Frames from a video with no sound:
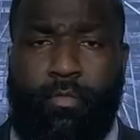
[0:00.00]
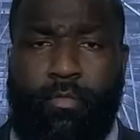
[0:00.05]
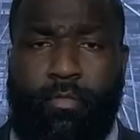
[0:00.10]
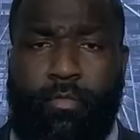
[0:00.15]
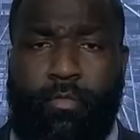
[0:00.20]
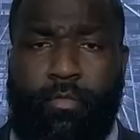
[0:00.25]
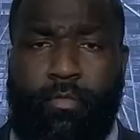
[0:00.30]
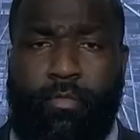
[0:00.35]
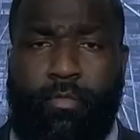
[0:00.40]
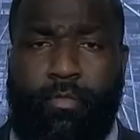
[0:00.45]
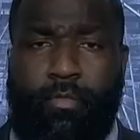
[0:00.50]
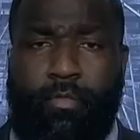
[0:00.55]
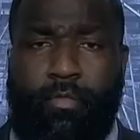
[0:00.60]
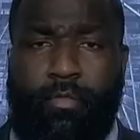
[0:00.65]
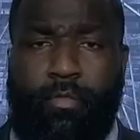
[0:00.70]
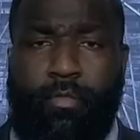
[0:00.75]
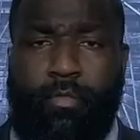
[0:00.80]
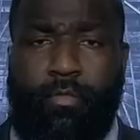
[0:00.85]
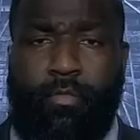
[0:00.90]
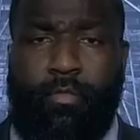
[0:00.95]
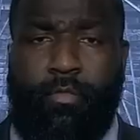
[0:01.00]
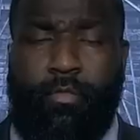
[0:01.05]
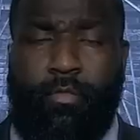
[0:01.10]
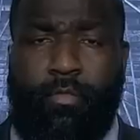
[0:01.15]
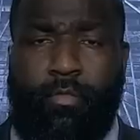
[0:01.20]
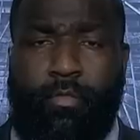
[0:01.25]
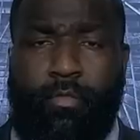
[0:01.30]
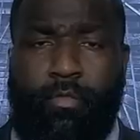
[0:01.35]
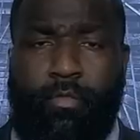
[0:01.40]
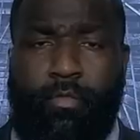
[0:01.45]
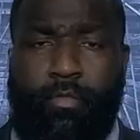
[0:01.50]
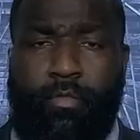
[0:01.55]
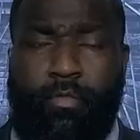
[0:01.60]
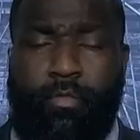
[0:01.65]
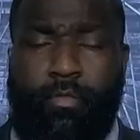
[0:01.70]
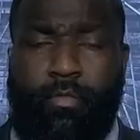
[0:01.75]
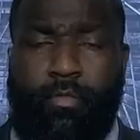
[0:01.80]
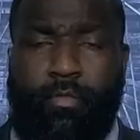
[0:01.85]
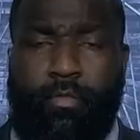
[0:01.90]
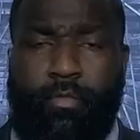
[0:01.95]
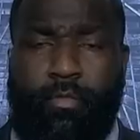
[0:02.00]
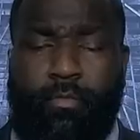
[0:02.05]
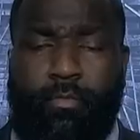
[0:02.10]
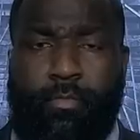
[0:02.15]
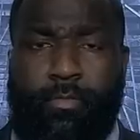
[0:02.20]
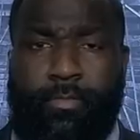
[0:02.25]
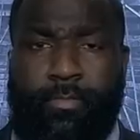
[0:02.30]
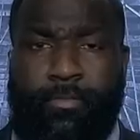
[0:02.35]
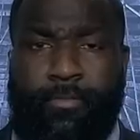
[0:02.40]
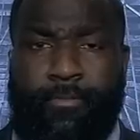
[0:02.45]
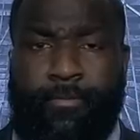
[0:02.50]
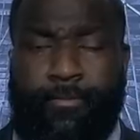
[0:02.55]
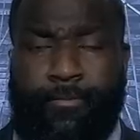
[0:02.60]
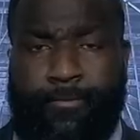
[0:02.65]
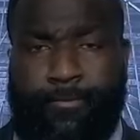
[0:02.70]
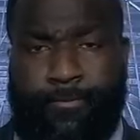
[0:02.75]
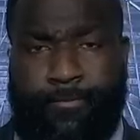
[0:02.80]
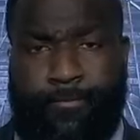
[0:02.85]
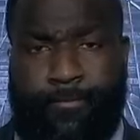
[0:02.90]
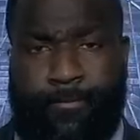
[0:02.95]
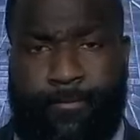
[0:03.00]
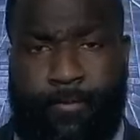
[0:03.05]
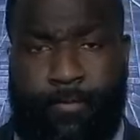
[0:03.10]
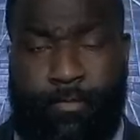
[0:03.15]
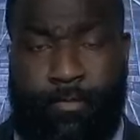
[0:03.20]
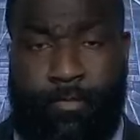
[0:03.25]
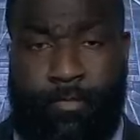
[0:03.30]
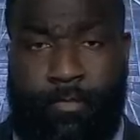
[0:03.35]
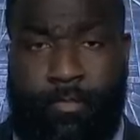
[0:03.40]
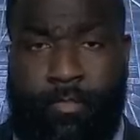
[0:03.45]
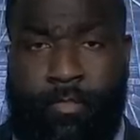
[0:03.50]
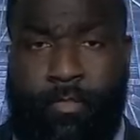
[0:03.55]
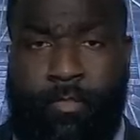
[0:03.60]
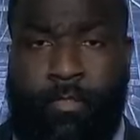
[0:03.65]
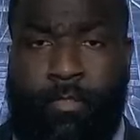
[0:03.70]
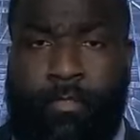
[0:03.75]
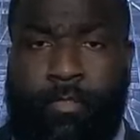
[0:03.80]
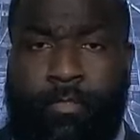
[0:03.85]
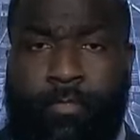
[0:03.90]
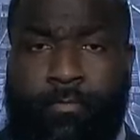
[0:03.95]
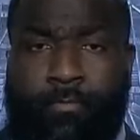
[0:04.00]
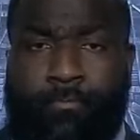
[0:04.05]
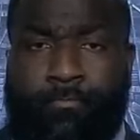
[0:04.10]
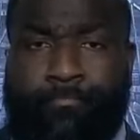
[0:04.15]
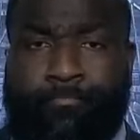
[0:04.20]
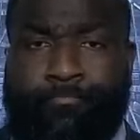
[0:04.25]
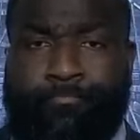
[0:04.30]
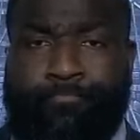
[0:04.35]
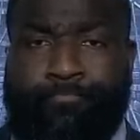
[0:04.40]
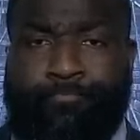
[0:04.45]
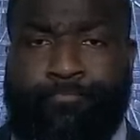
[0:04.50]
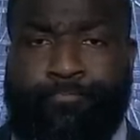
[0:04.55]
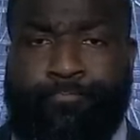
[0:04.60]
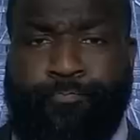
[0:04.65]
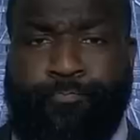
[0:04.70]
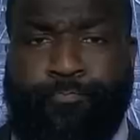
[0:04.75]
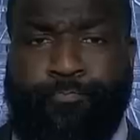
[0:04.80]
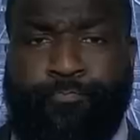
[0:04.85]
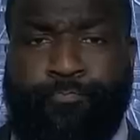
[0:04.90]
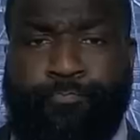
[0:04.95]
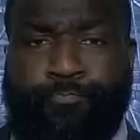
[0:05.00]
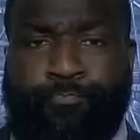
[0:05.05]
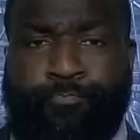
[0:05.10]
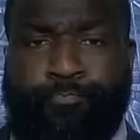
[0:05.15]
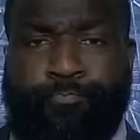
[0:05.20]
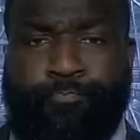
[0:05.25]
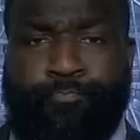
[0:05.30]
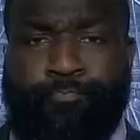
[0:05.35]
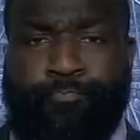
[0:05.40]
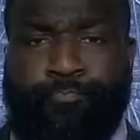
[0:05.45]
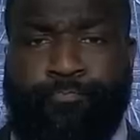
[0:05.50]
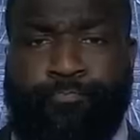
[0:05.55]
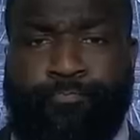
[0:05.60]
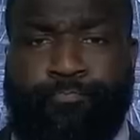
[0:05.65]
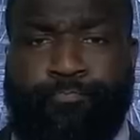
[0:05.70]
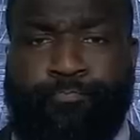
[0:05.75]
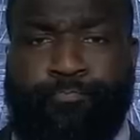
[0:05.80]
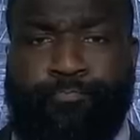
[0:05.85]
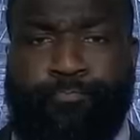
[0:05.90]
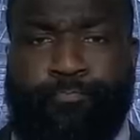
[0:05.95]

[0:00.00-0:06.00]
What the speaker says: [no speech]